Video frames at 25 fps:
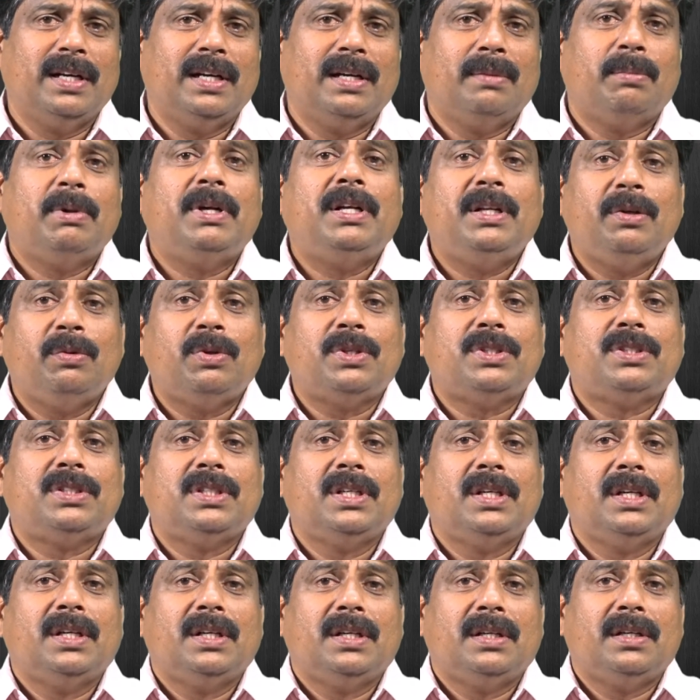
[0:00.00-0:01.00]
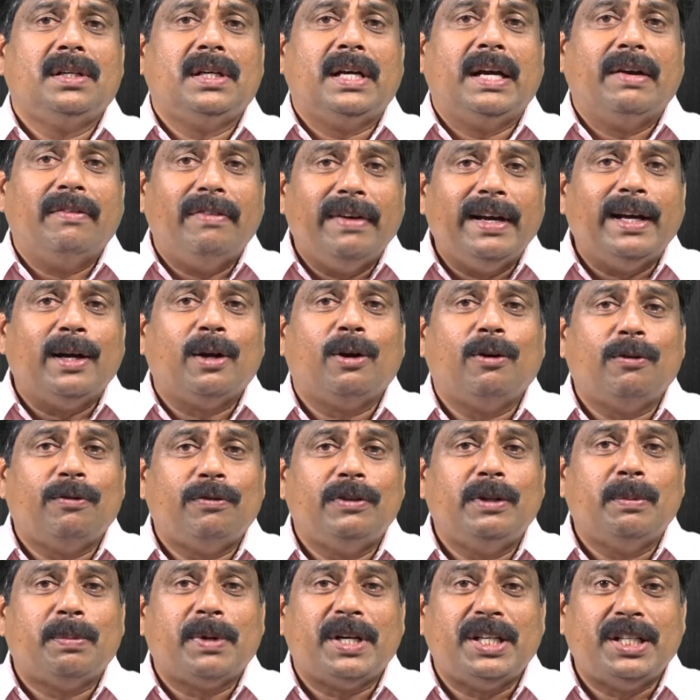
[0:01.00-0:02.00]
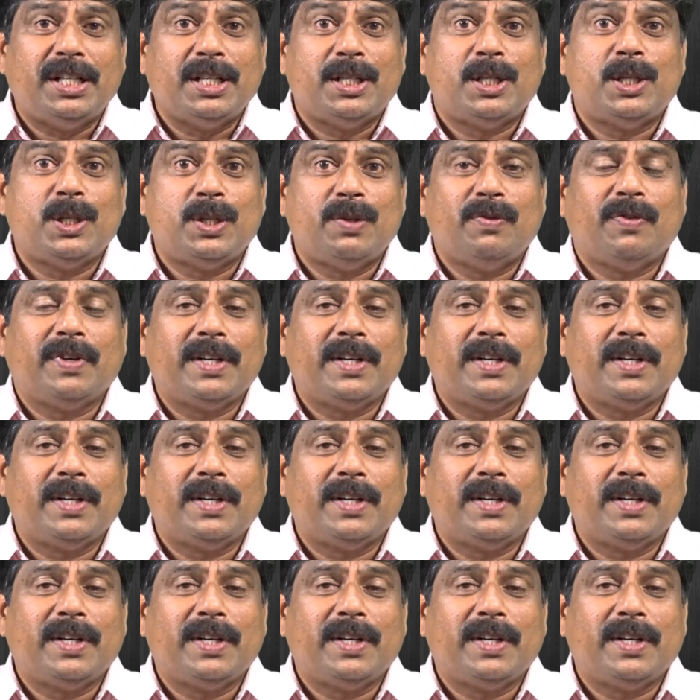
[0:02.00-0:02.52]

But he was aware of the preciousness of a